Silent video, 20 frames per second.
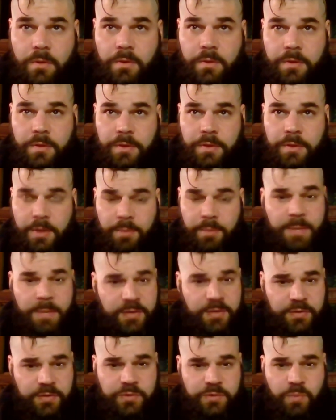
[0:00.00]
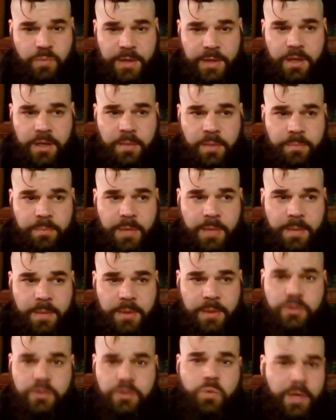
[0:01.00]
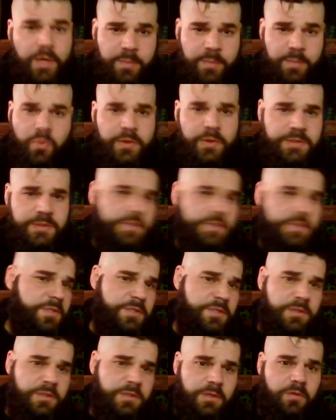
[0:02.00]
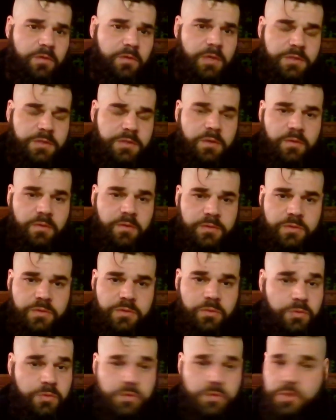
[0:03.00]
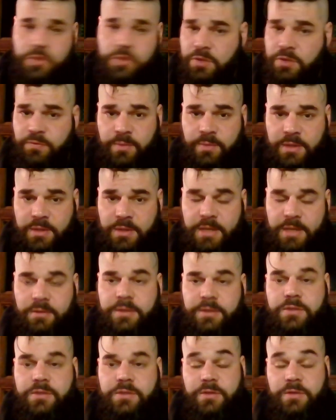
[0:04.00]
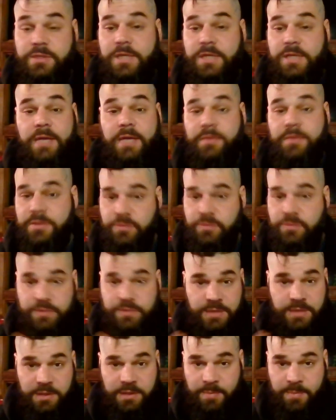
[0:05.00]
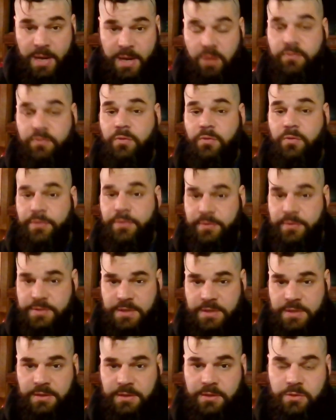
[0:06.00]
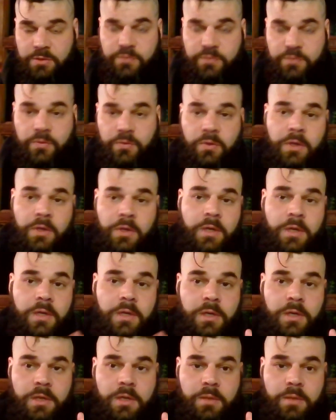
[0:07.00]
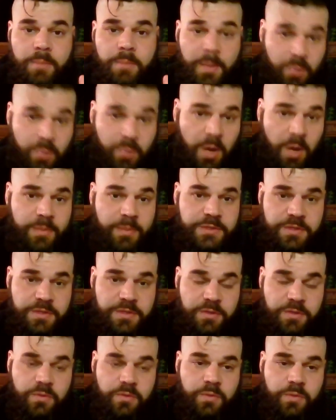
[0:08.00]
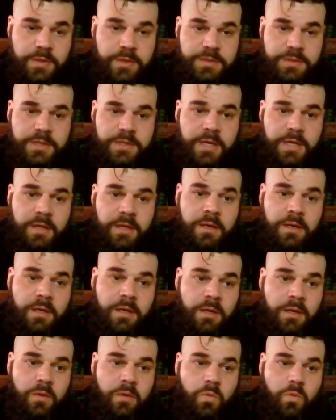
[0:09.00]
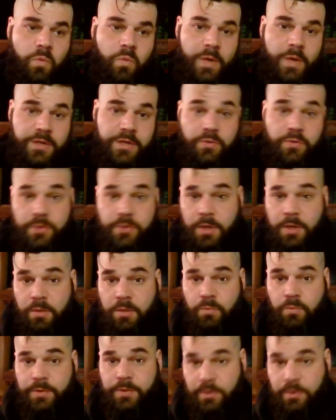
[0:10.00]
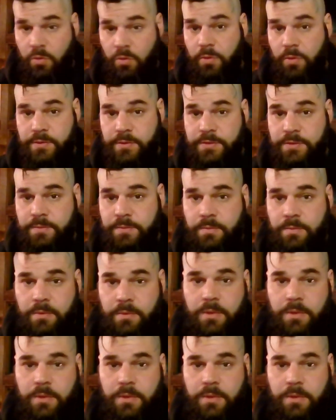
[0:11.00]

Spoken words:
their metrics went up by about 20 points consistently across all those tools just from the cloud links. So these cloud links are insanely powerful. They're insanely useful. My promise to you is that when you're done with the course,